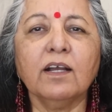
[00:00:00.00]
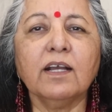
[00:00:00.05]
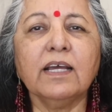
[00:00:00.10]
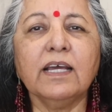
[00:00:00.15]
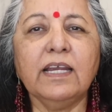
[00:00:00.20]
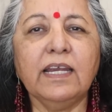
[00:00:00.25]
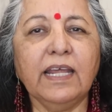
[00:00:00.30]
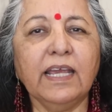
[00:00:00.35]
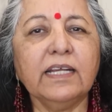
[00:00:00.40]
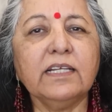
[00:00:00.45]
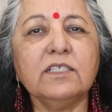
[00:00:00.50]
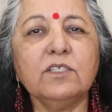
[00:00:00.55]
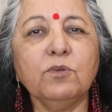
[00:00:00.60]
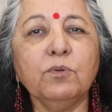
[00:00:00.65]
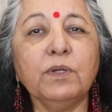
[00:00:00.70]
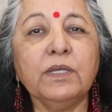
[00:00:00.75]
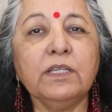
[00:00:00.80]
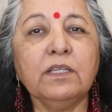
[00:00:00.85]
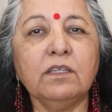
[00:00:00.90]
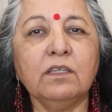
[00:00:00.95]
connect
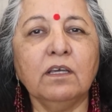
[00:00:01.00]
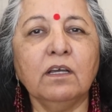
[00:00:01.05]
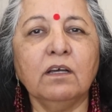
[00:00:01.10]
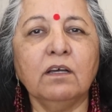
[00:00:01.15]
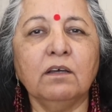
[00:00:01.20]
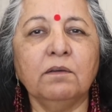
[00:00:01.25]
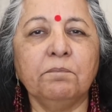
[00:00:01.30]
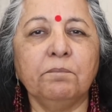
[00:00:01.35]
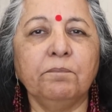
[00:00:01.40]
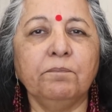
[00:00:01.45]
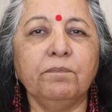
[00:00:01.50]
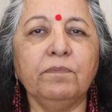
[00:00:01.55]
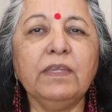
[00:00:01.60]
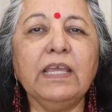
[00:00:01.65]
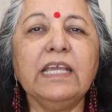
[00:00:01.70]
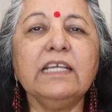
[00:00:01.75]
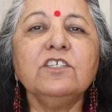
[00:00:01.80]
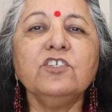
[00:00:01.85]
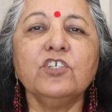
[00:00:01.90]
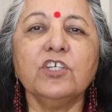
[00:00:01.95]
with the
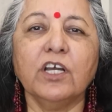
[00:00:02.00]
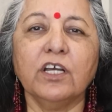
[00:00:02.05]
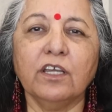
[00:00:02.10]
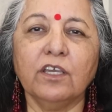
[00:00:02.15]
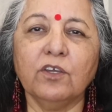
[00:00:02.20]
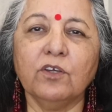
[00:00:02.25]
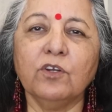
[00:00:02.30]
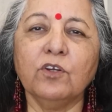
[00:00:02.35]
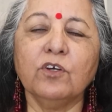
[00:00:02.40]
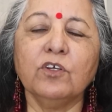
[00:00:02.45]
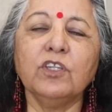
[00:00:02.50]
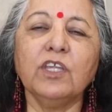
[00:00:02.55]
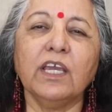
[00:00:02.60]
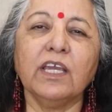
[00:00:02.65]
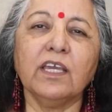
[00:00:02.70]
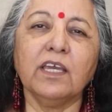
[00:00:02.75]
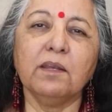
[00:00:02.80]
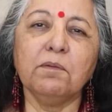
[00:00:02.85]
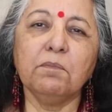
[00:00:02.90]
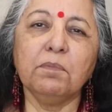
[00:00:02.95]
nature. You know,
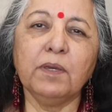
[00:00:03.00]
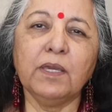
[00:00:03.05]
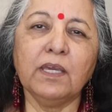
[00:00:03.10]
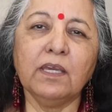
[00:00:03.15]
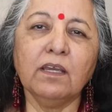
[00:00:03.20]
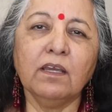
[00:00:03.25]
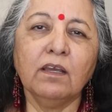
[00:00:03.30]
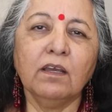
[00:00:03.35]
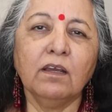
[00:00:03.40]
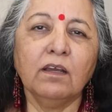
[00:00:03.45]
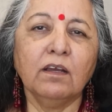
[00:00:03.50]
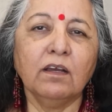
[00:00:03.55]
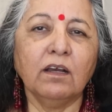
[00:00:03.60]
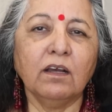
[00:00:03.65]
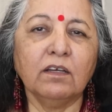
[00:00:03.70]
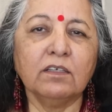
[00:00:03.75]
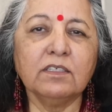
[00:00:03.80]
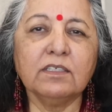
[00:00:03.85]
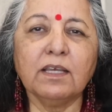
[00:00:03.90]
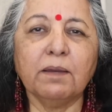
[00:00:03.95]
there can be
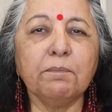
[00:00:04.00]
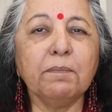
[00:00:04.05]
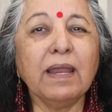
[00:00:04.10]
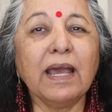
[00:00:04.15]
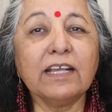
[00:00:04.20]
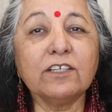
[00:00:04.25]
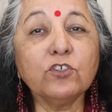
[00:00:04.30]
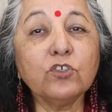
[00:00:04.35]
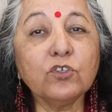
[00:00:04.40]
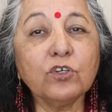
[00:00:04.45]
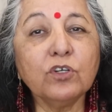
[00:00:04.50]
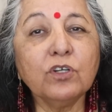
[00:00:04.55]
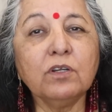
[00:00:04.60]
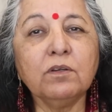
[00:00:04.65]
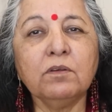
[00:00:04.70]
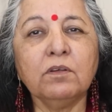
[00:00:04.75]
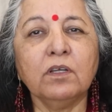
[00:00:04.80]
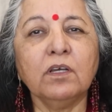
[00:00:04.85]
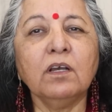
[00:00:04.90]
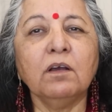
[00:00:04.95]
some
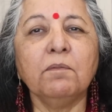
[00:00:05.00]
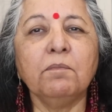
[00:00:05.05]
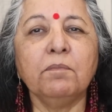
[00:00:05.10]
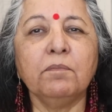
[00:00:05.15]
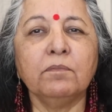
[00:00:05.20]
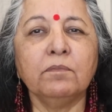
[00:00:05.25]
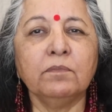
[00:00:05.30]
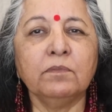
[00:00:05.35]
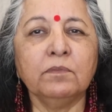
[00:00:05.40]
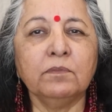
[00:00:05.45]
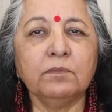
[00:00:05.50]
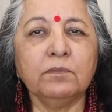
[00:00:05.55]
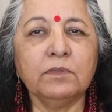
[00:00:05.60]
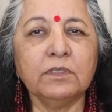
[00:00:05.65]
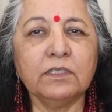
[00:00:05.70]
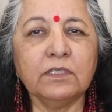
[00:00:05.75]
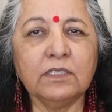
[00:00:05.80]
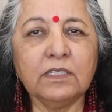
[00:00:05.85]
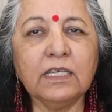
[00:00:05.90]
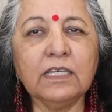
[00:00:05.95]
natural
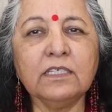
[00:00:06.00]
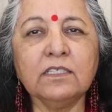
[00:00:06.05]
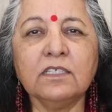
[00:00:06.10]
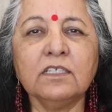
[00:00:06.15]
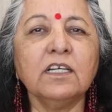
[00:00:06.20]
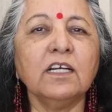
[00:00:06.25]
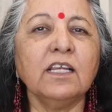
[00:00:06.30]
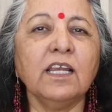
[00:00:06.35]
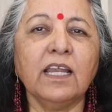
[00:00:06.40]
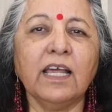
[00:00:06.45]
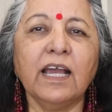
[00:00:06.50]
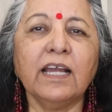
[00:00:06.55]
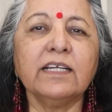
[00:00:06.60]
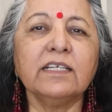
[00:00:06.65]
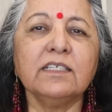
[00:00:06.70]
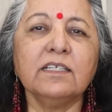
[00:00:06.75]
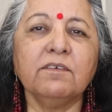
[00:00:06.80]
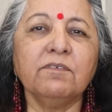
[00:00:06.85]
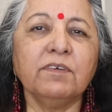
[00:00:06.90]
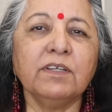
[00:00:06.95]
seasonal
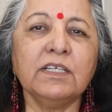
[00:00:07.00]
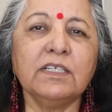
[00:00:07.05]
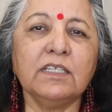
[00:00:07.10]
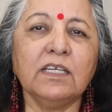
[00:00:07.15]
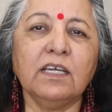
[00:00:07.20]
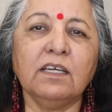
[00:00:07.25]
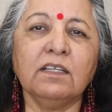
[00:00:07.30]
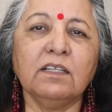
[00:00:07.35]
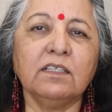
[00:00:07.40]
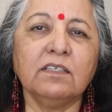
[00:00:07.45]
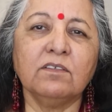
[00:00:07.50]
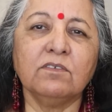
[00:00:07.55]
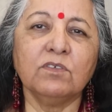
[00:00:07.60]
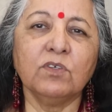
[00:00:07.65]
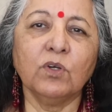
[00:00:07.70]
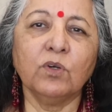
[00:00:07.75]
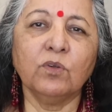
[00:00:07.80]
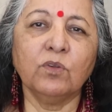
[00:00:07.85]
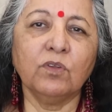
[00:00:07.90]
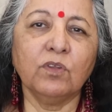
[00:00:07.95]
activity,
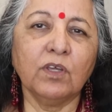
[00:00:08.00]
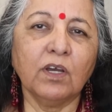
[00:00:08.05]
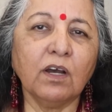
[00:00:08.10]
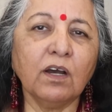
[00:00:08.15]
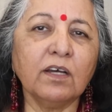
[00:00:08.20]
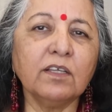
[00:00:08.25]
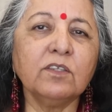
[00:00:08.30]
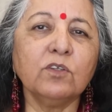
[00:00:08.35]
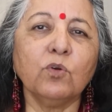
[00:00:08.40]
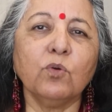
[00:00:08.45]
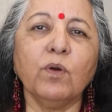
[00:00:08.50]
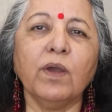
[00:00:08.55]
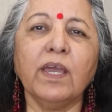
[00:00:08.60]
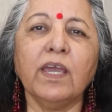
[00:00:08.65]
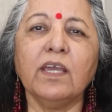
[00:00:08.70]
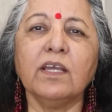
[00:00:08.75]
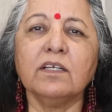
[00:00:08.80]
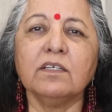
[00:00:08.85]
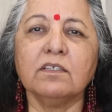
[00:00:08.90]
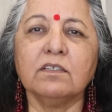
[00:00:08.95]
so
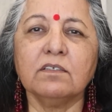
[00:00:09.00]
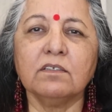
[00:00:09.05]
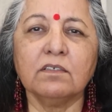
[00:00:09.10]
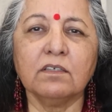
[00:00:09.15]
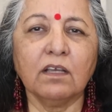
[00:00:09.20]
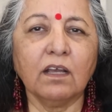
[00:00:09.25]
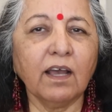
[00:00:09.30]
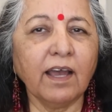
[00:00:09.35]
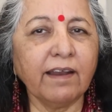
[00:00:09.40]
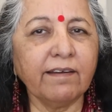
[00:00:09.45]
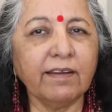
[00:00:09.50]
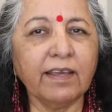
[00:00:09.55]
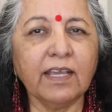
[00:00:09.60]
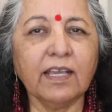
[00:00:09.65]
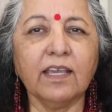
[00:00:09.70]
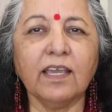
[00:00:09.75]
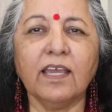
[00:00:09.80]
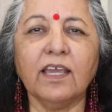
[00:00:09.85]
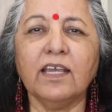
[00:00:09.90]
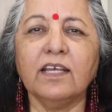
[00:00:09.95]
earthquakes,
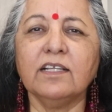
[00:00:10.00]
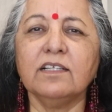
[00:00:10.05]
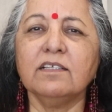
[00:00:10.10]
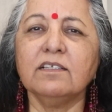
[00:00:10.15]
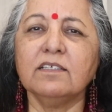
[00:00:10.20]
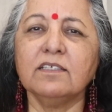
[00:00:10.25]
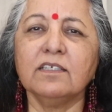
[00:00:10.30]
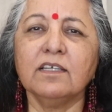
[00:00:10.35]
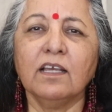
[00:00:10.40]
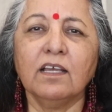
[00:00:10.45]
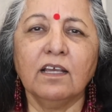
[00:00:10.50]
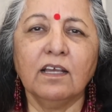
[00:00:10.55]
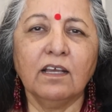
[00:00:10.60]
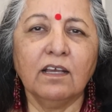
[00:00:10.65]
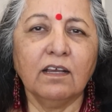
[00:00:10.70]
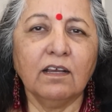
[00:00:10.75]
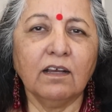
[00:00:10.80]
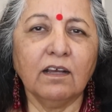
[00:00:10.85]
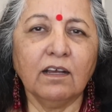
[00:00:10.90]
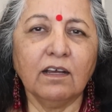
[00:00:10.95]
hurricanes,
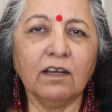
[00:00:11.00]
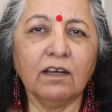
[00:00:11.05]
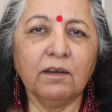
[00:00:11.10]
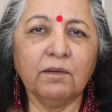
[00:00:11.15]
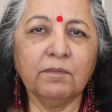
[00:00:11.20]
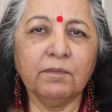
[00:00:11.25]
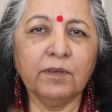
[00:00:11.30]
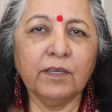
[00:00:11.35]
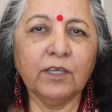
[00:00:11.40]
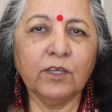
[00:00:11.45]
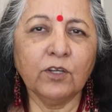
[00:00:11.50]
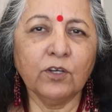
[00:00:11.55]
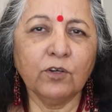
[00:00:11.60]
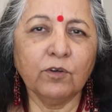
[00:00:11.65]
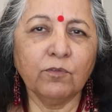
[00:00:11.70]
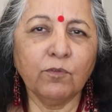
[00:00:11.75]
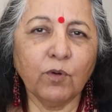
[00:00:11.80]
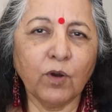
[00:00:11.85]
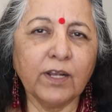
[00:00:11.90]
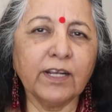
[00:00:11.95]

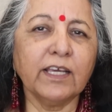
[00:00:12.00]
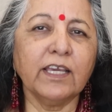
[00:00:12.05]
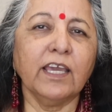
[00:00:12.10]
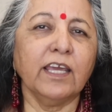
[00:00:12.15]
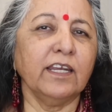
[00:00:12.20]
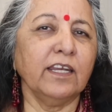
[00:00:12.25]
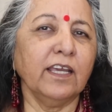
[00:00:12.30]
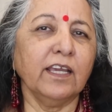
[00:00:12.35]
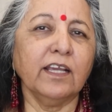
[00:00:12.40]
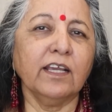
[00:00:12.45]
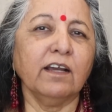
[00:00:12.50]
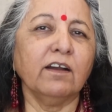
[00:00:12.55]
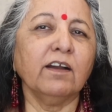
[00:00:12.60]
volcanic